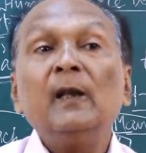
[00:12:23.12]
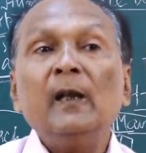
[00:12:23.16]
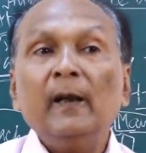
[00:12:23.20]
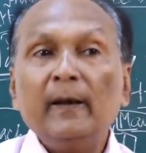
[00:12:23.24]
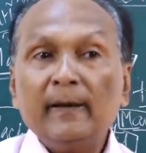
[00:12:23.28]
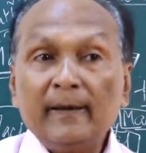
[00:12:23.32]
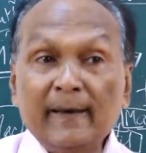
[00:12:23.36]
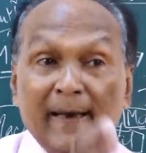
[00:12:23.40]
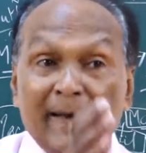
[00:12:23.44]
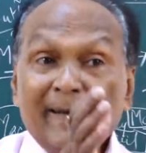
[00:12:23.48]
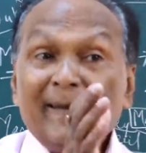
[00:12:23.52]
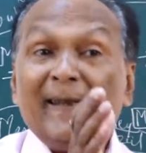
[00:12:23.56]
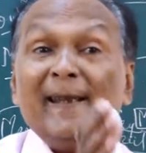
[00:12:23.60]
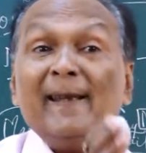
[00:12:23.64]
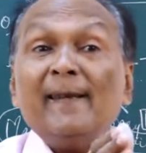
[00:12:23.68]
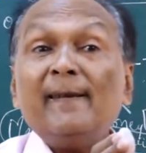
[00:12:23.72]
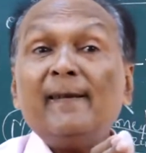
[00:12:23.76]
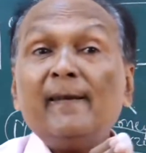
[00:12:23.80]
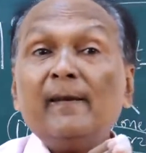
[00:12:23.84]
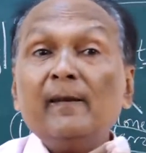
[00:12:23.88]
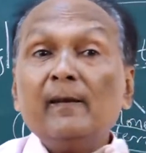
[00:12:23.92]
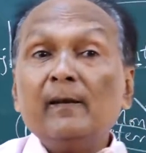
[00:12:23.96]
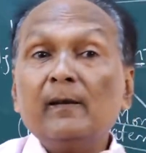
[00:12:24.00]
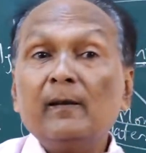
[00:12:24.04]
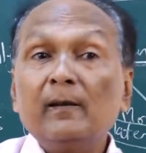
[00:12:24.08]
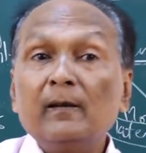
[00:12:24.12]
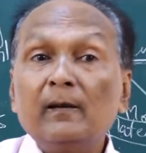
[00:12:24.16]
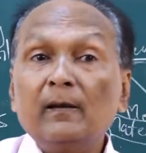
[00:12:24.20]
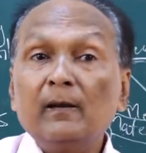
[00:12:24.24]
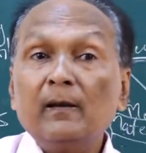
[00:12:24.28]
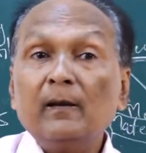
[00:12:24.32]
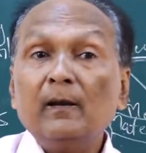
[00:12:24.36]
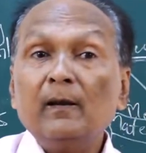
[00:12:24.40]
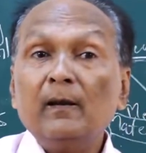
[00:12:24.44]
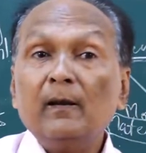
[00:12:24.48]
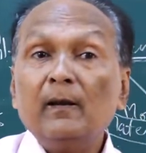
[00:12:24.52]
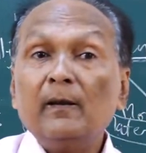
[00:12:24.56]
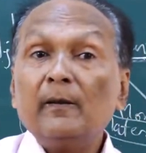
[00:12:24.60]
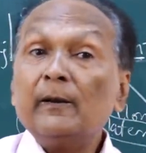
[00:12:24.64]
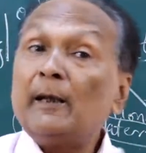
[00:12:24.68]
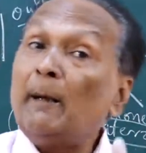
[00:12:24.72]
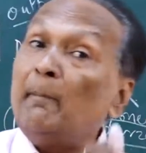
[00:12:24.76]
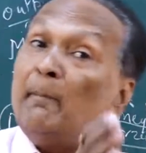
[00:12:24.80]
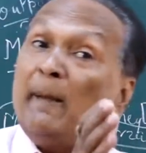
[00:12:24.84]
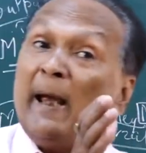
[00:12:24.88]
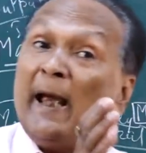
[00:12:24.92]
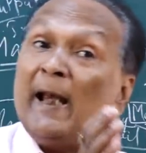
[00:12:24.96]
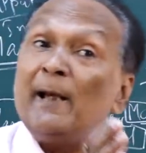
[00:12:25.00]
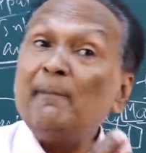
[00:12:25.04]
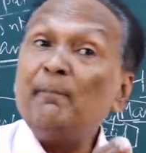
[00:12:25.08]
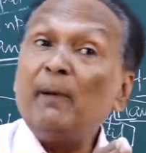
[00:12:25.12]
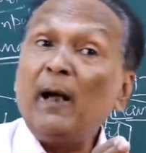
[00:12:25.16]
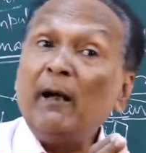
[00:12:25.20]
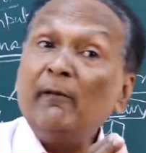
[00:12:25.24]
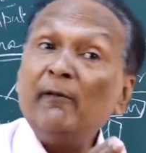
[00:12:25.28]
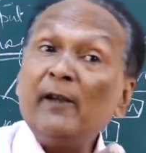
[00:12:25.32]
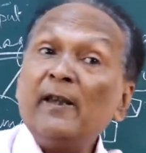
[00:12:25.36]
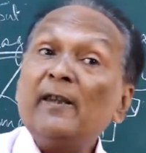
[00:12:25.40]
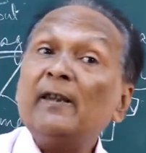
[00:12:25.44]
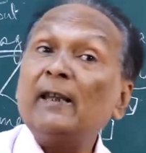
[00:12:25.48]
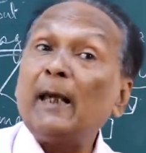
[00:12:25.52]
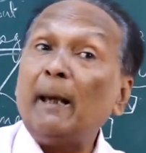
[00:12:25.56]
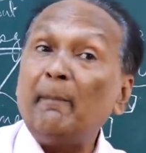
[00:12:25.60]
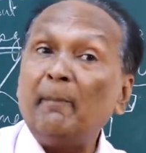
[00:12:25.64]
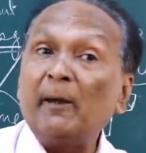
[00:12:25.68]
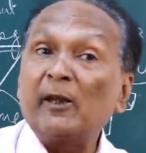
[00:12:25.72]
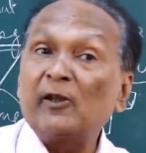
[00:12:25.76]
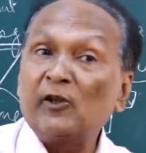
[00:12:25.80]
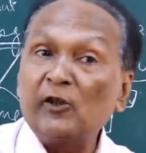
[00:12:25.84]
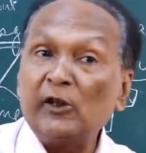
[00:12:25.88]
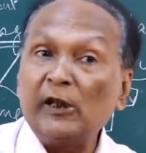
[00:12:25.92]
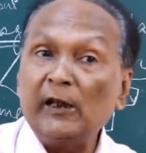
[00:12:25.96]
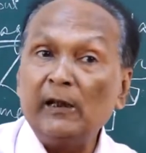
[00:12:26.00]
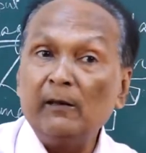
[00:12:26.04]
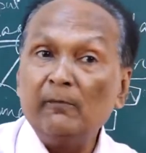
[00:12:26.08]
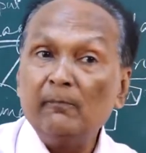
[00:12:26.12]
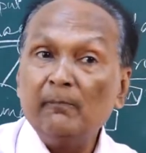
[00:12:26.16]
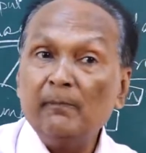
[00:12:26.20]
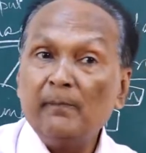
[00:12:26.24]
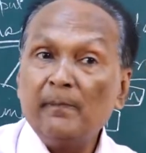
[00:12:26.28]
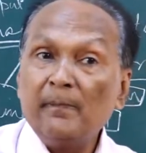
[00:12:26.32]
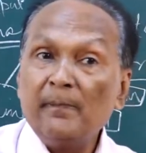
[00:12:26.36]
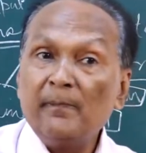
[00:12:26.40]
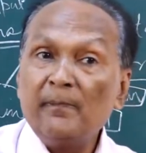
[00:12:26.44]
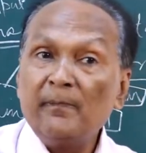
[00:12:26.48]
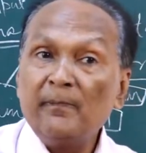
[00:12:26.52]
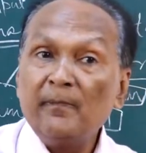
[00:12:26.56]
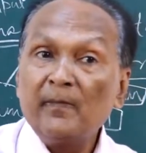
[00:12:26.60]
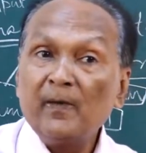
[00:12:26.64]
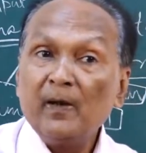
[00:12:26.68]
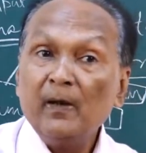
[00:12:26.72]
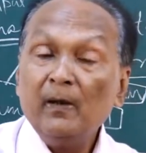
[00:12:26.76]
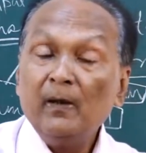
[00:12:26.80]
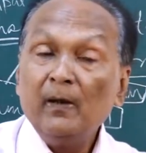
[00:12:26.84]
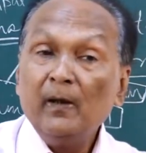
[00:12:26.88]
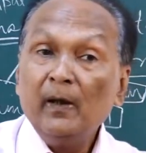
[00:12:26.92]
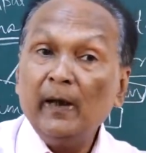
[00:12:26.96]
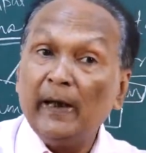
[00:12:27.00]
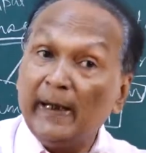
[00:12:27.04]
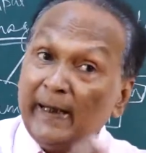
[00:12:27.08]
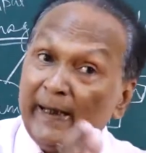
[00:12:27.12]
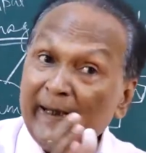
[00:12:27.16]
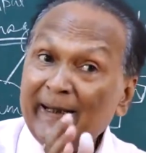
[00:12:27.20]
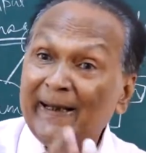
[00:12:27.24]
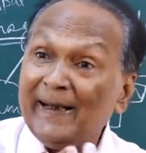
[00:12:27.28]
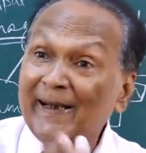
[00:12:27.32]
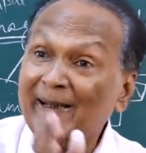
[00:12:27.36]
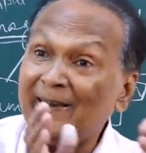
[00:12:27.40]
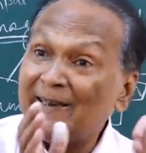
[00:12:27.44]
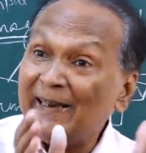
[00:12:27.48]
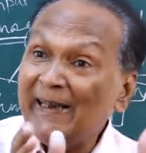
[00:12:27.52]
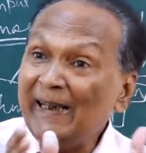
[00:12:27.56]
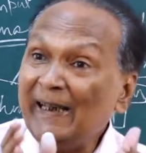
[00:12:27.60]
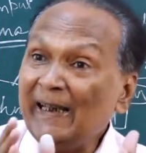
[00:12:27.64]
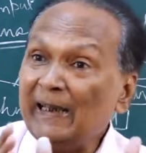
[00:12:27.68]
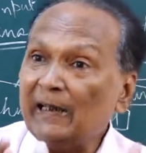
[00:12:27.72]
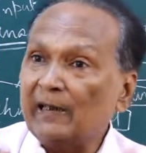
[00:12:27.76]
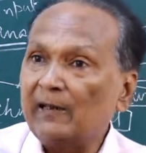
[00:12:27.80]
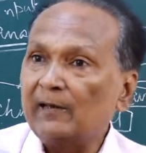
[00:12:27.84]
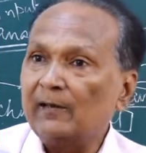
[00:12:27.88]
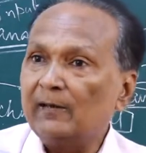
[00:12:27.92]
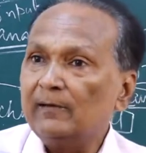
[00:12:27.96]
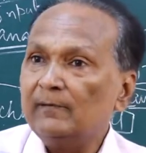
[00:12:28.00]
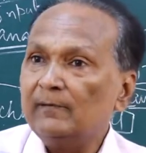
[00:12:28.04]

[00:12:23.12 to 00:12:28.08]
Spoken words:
This is the manpower's capacity. He can think,